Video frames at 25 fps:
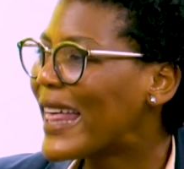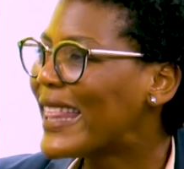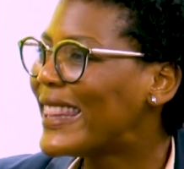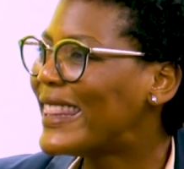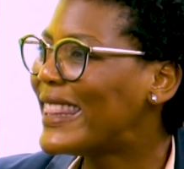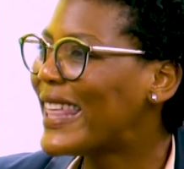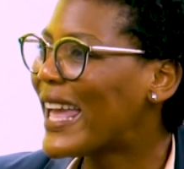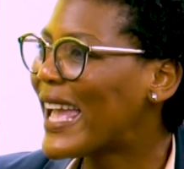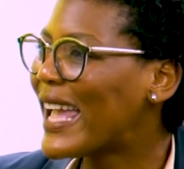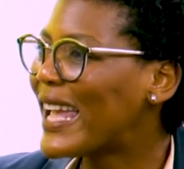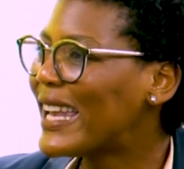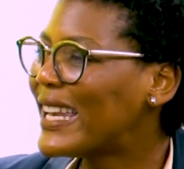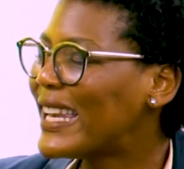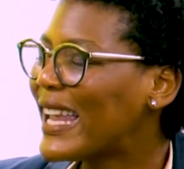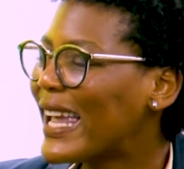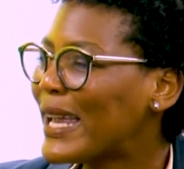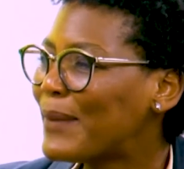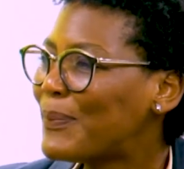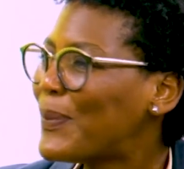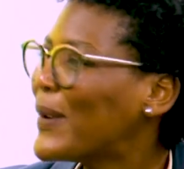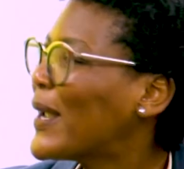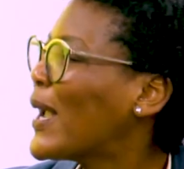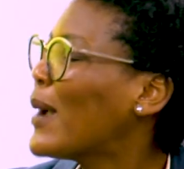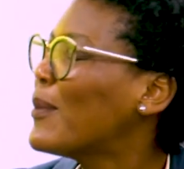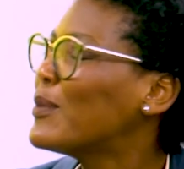then
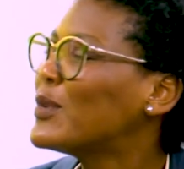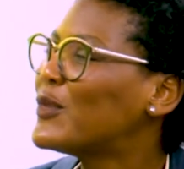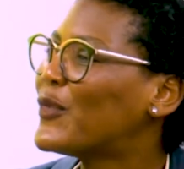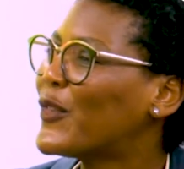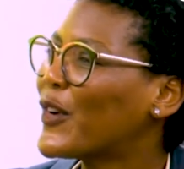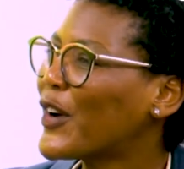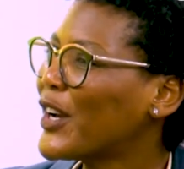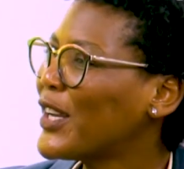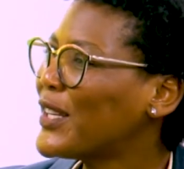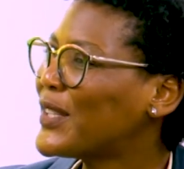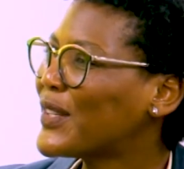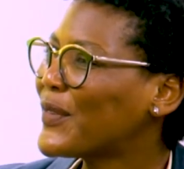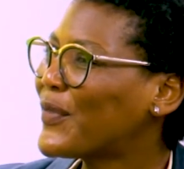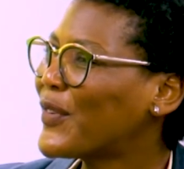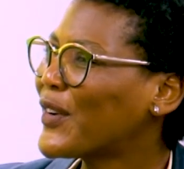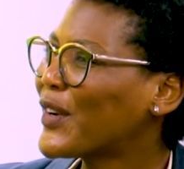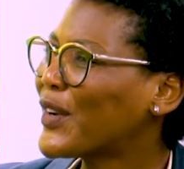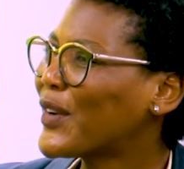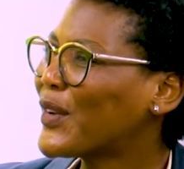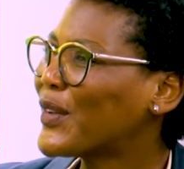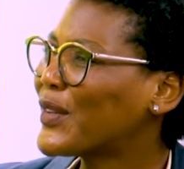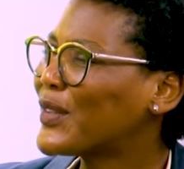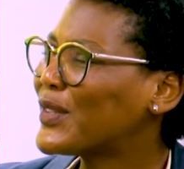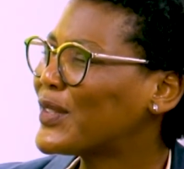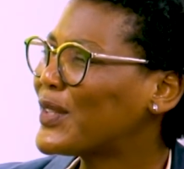it becomes very
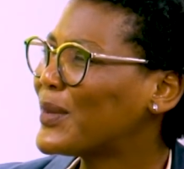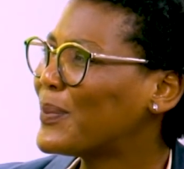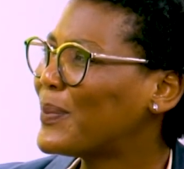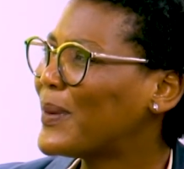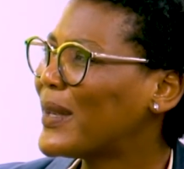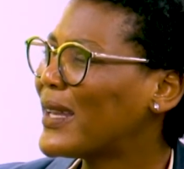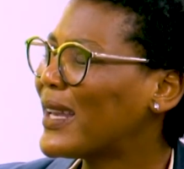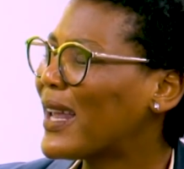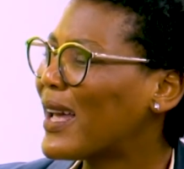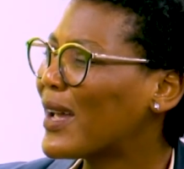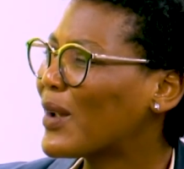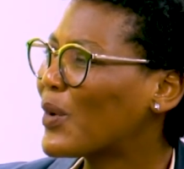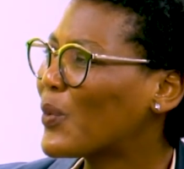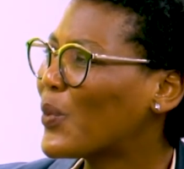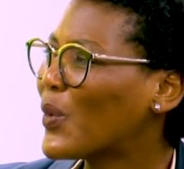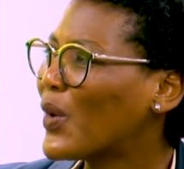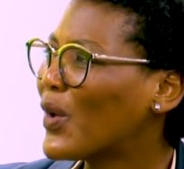difficult to be like,